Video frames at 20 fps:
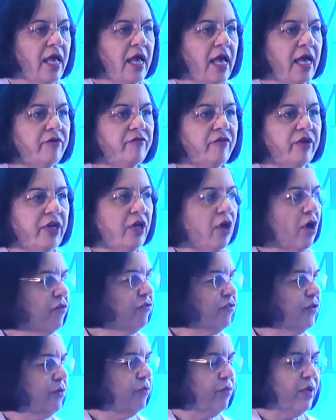And very
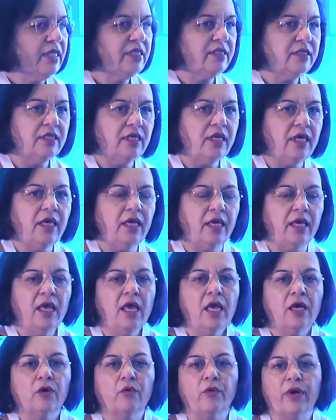often we'd see
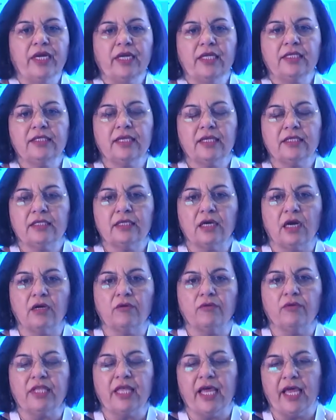queries that
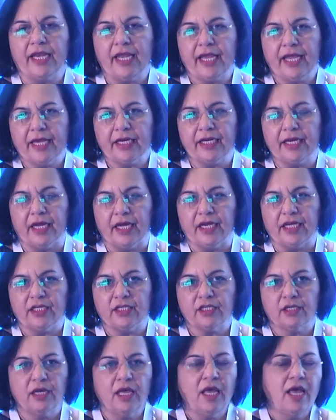start with headache at
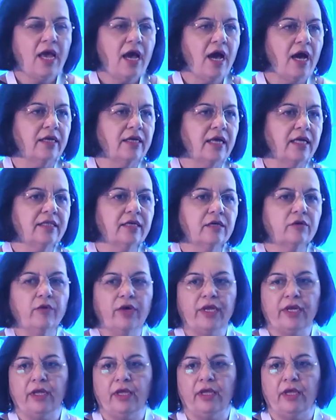night, another
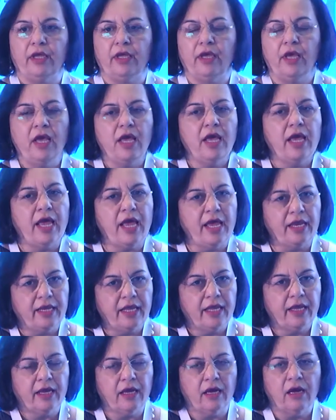query,
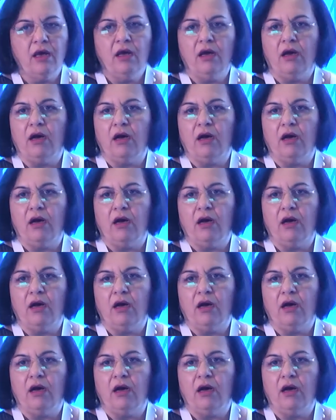headache,